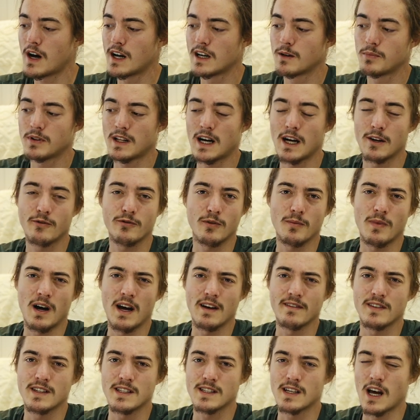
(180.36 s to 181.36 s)
I applied for
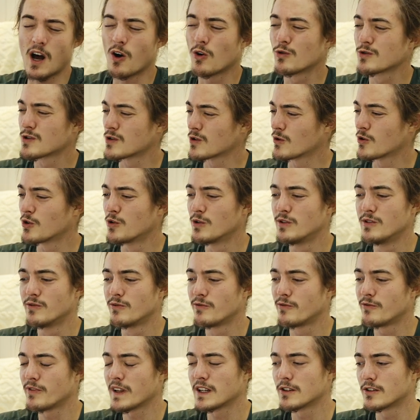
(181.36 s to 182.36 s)
my visa, I also couldn't
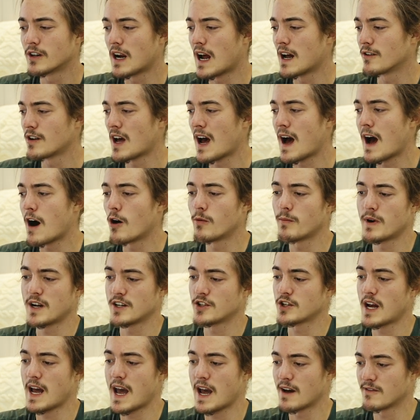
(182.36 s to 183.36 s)
figure out how
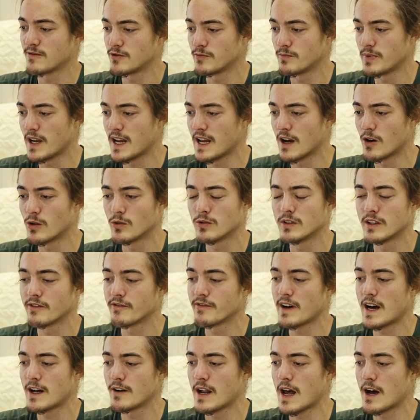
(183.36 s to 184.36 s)
much I have to pay. I only
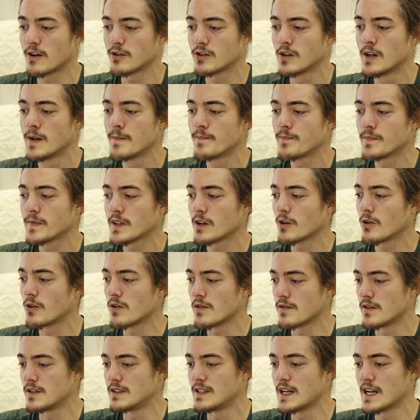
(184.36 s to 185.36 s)
found out
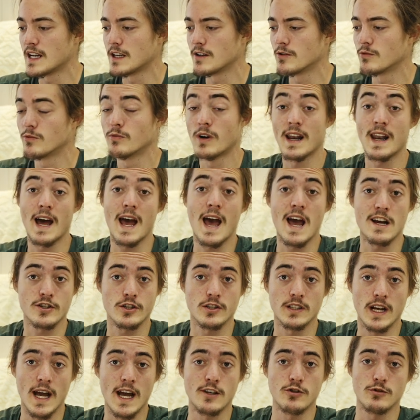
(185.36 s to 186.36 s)
on the day when I
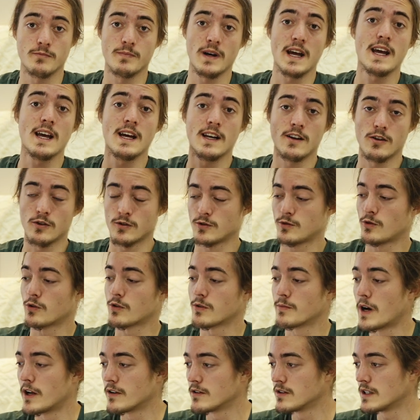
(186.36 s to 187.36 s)
actually had to pay, and I'll talk
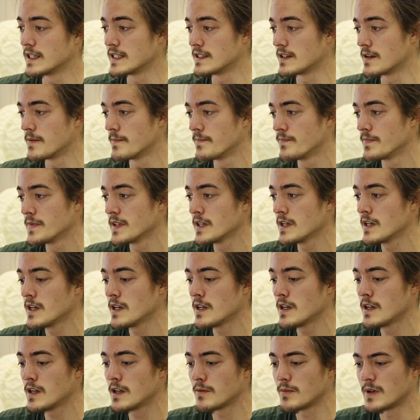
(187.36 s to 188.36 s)
about it later.
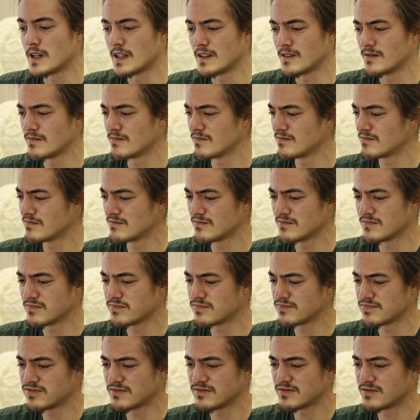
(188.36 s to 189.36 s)
But
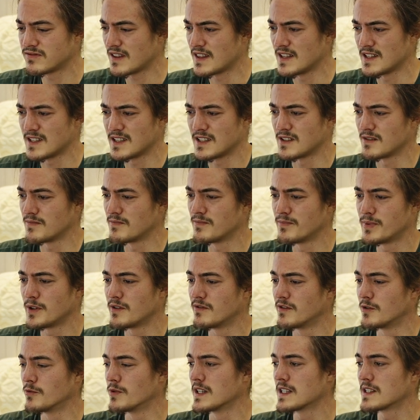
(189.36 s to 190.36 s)
this is a bit
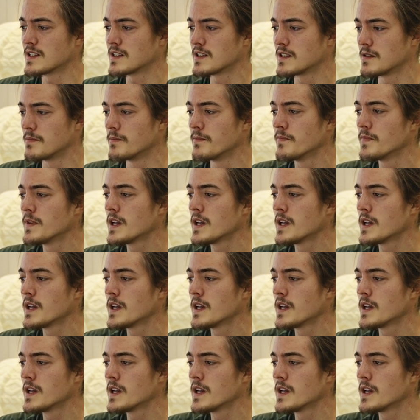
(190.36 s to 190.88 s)
of a weird system.